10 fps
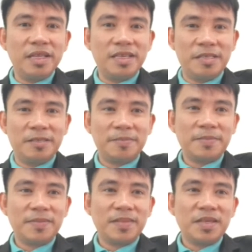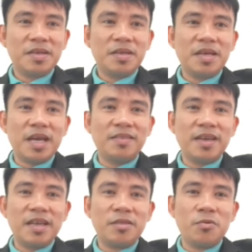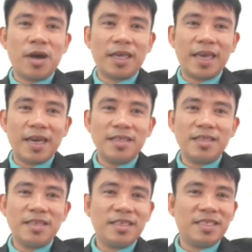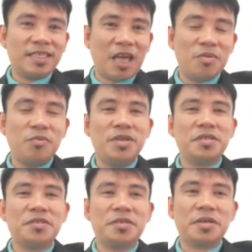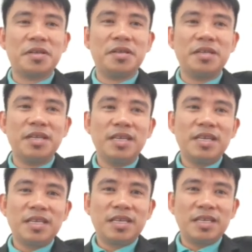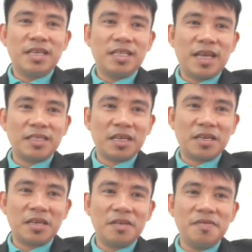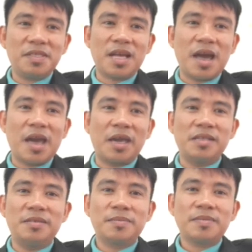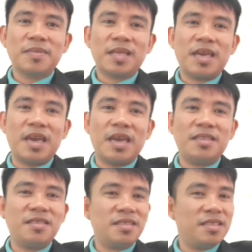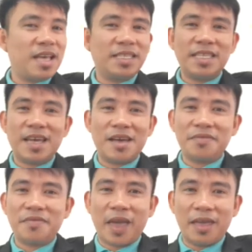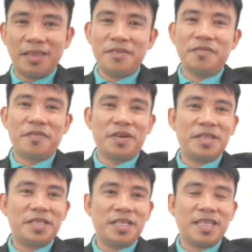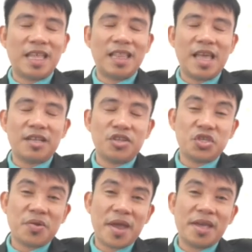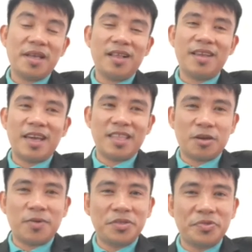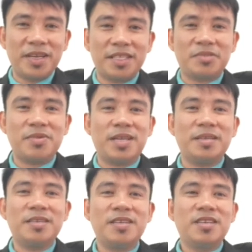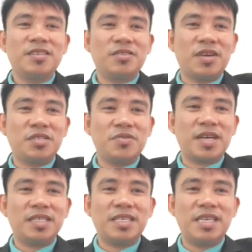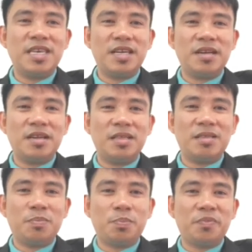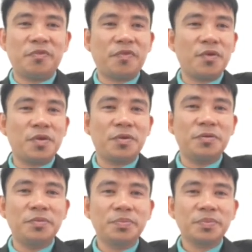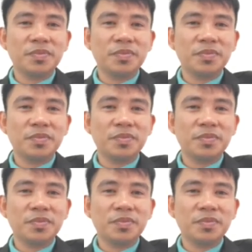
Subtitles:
is. And then again, same with the circle. It has a curved side and doesn't have any vertices, unlike the triangle and a quadrilateral. So as you can see here in the photo,